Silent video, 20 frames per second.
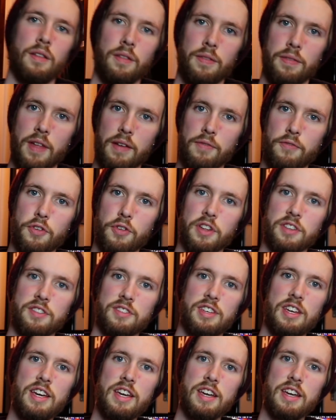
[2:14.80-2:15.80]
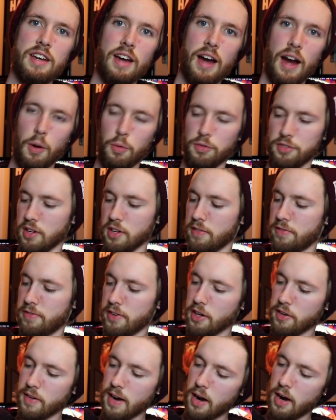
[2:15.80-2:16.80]
Then for the T, I was going to
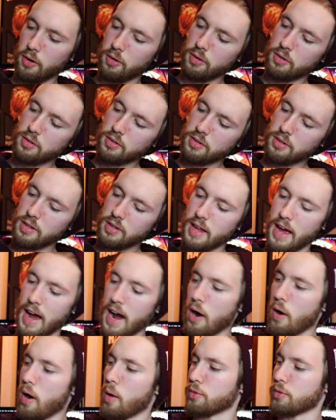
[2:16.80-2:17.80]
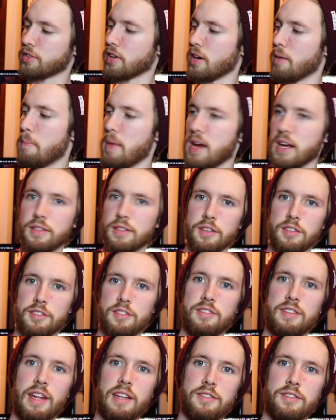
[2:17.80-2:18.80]
figure out how I was going to make this
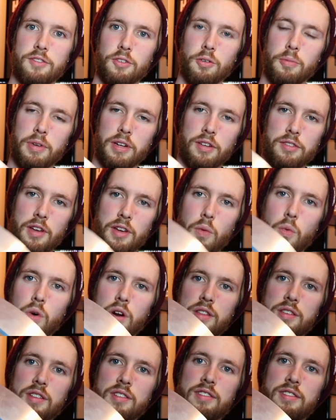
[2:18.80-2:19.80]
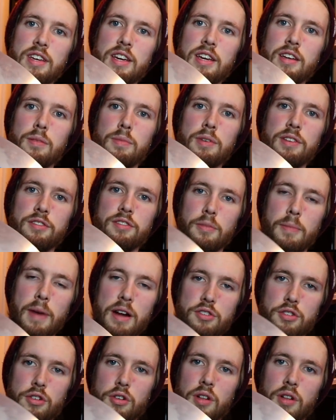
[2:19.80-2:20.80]
stencil because I wanted the T to be
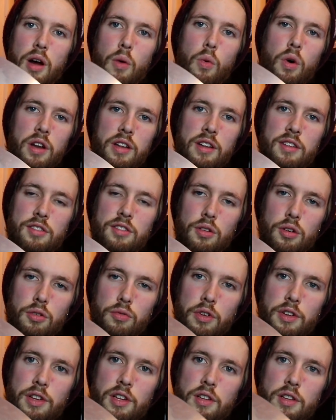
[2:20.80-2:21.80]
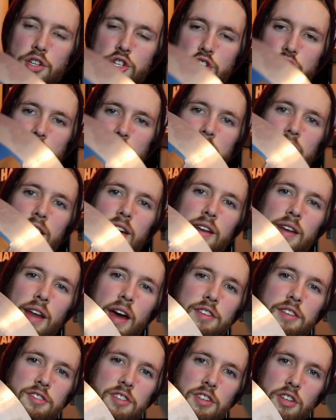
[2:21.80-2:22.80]
symmetrical. I wanted it to look really legit and
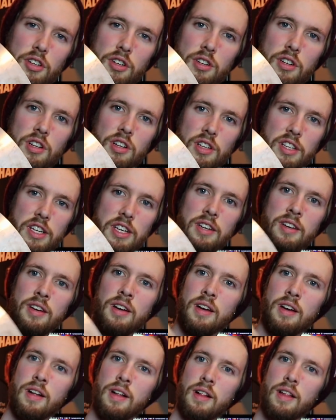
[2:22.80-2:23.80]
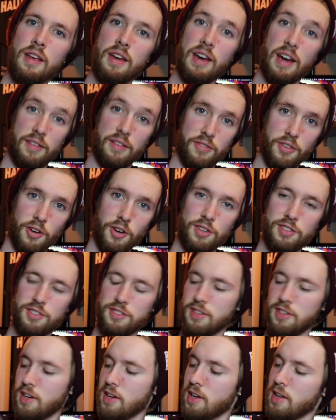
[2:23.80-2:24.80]
nice and clean at
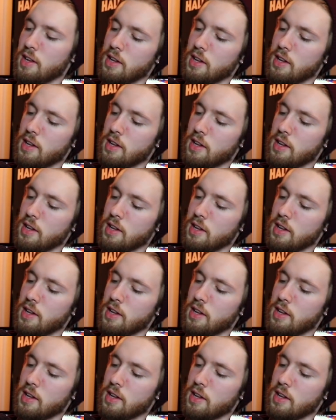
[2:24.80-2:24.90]
first.